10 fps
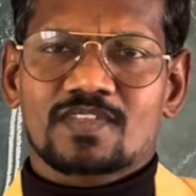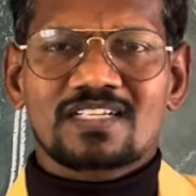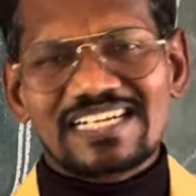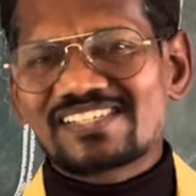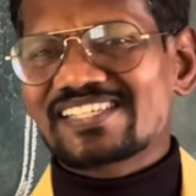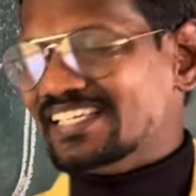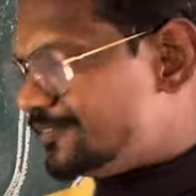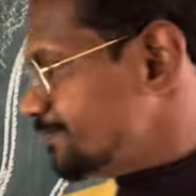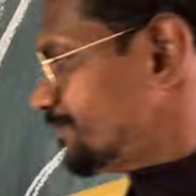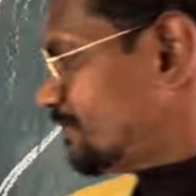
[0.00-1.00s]
Let's
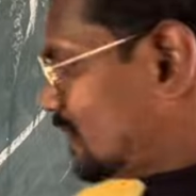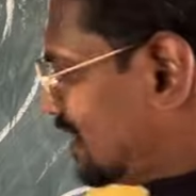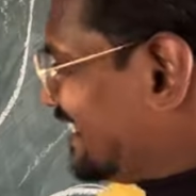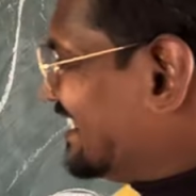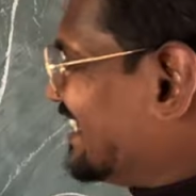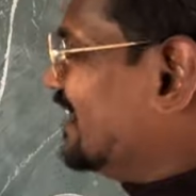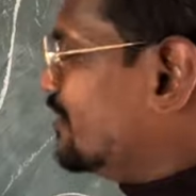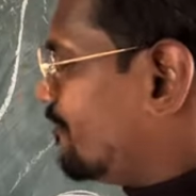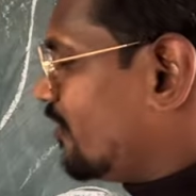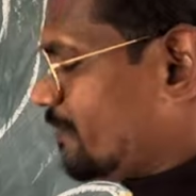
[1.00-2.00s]
see the
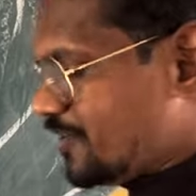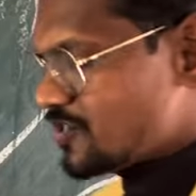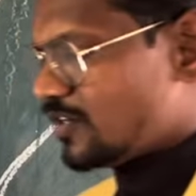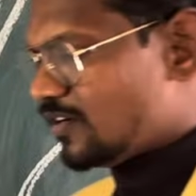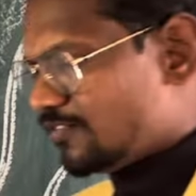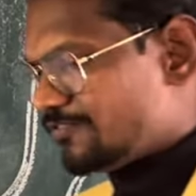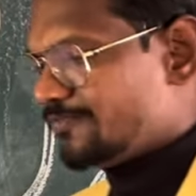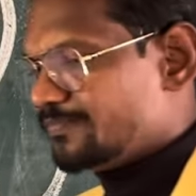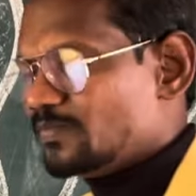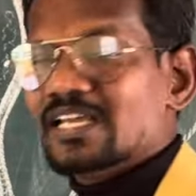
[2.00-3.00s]
detailed information
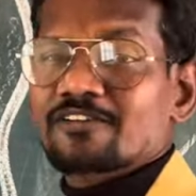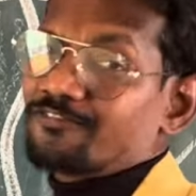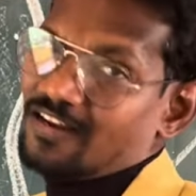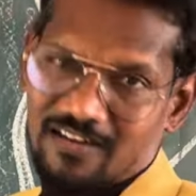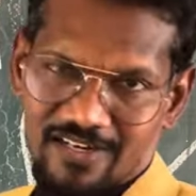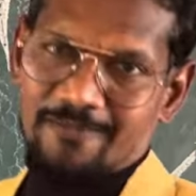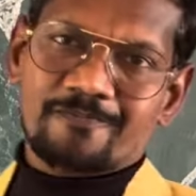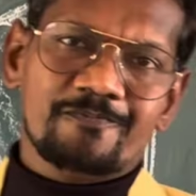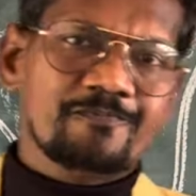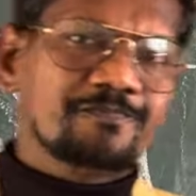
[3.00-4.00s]
of a flower.